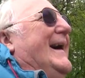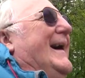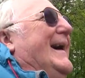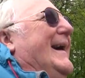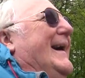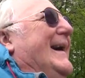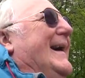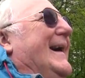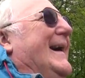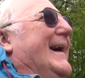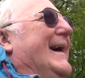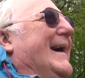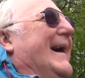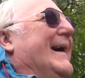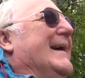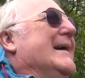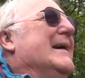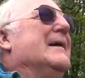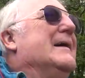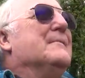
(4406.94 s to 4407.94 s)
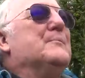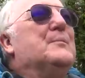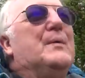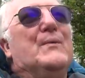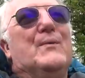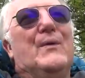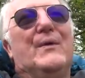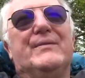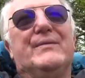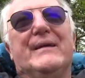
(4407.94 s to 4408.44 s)
100 years, I say.
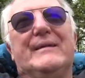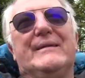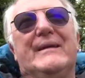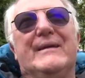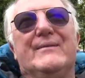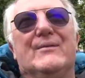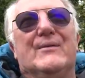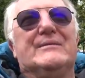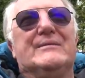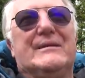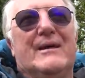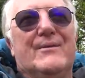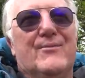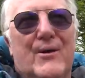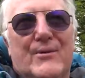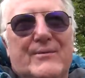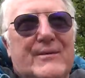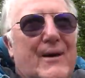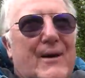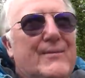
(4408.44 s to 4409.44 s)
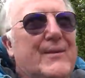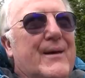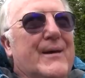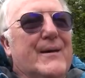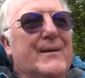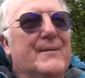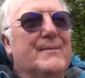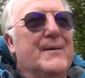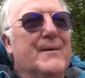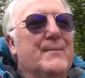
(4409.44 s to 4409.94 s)
But what they did was they wrote down
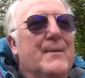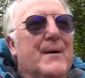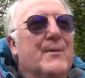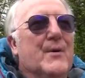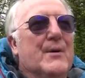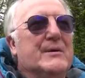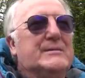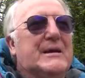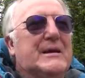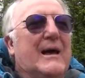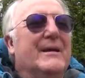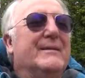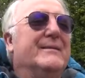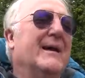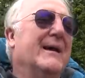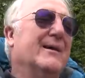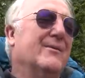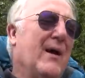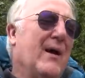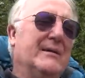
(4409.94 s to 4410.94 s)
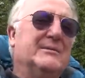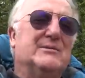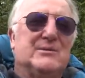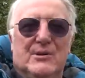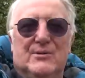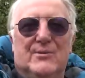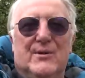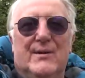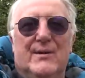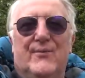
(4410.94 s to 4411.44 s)
their memoirs, and their
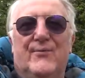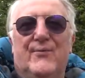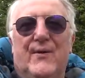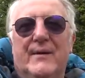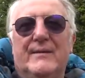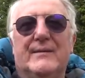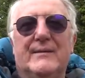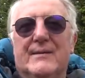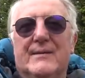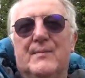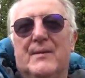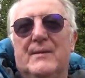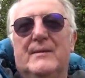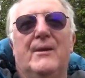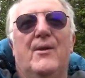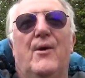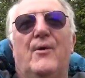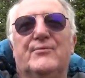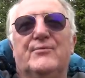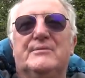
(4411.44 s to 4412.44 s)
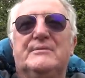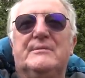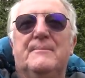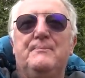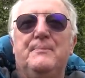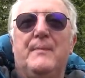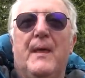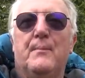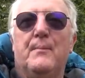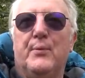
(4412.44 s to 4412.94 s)
grandchildren are finding them in the lofts
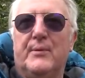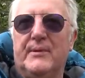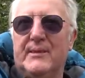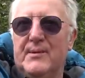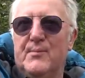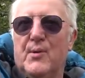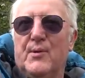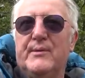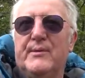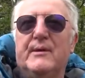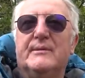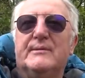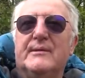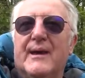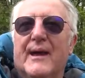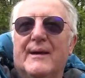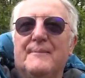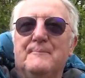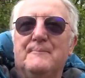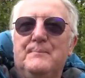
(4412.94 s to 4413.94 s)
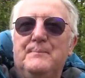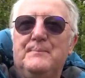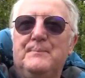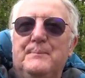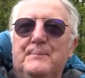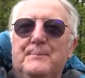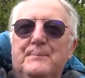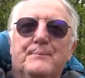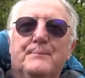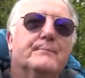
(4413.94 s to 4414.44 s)
and putting them on the internet. At
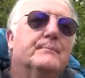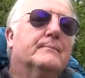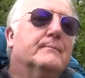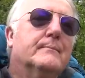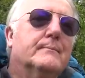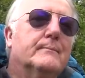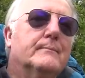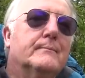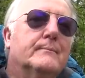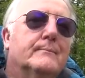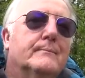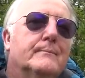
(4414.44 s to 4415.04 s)
least they're doing that, not